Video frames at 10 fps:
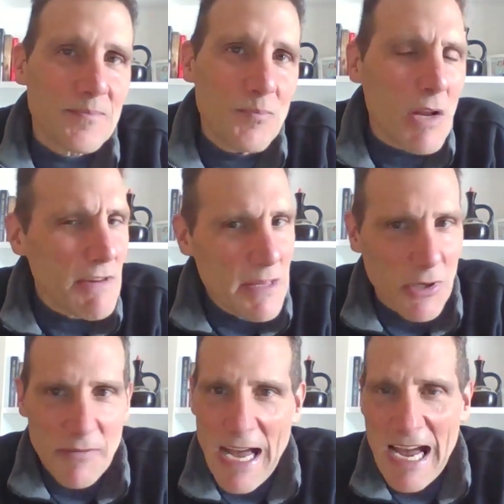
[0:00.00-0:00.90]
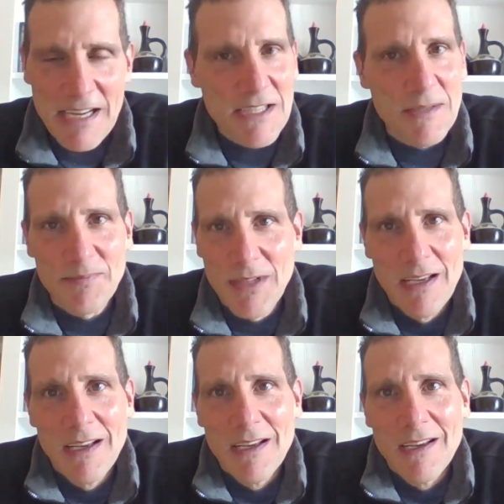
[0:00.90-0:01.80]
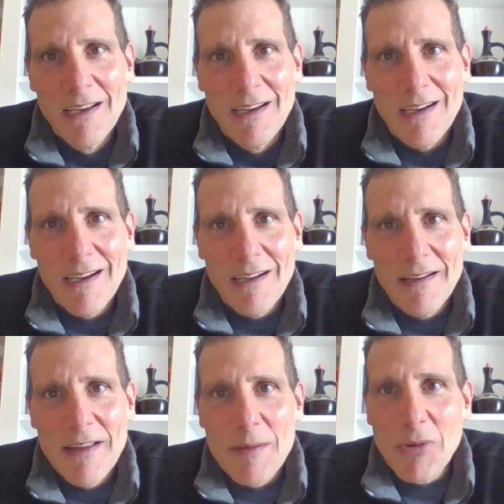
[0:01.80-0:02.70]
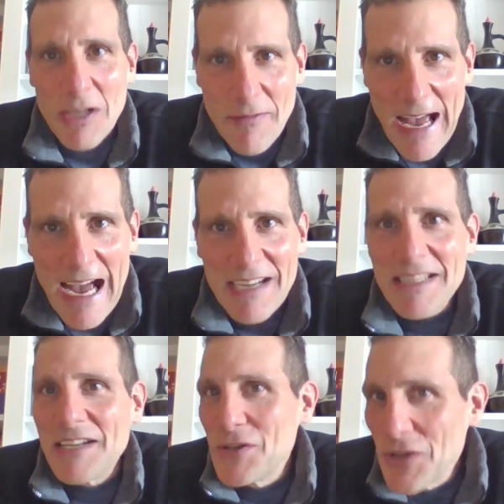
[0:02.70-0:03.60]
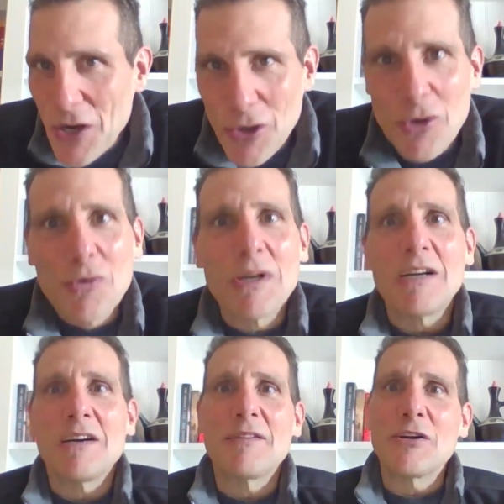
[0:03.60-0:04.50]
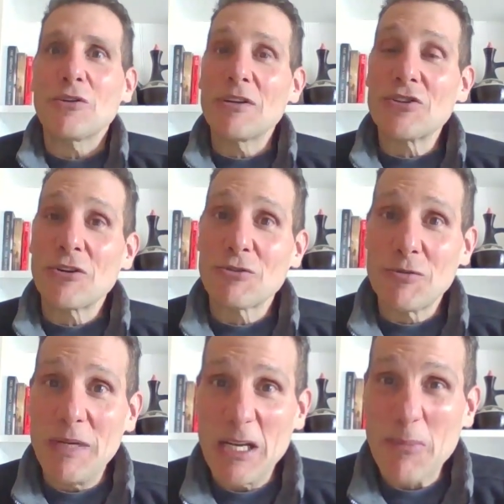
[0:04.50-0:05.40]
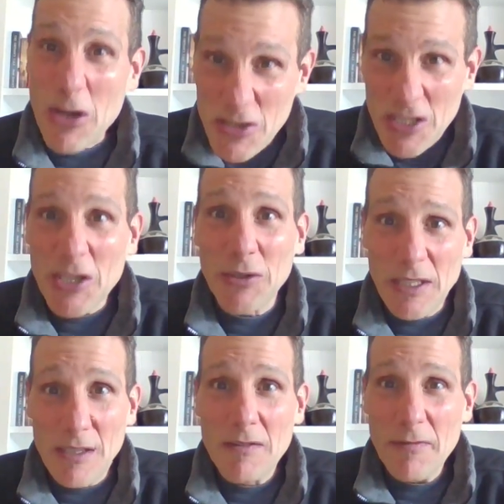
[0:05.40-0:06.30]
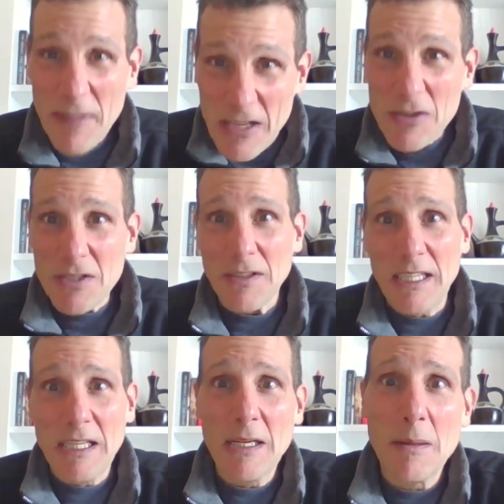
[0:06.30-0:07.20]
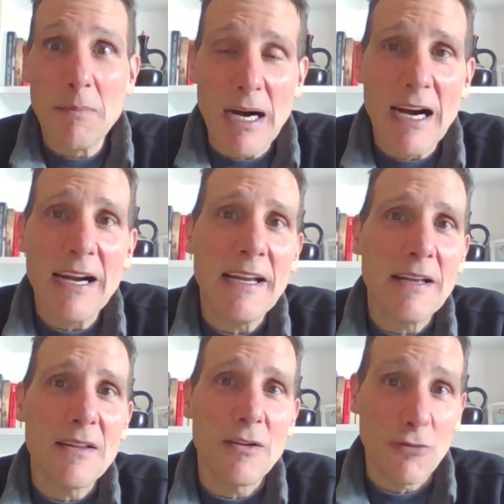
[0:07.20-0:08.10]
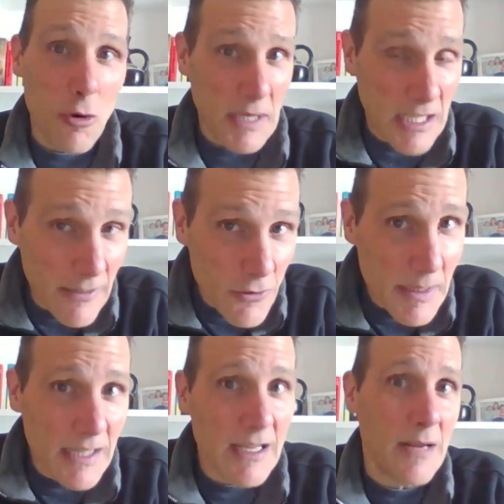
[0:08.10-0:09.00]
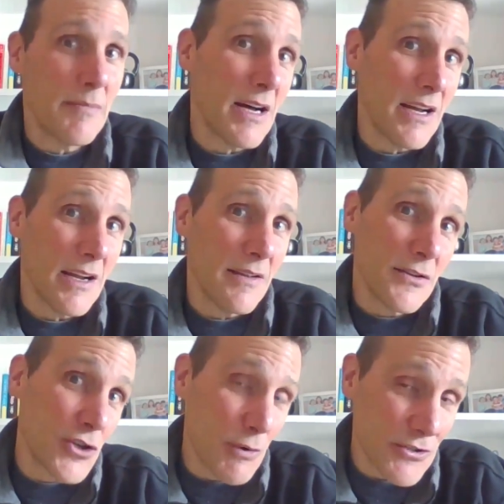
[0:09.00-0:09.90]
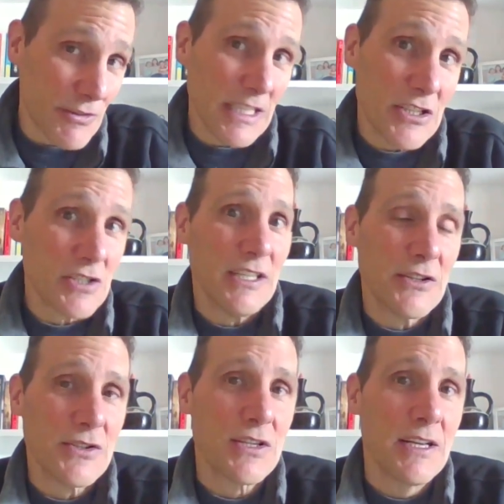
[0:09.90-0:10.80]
Read the book of Acts. In the book of Acts, as you know, the early church was being persecuted fiercely by the Roman government and by the Jewish religious leaders.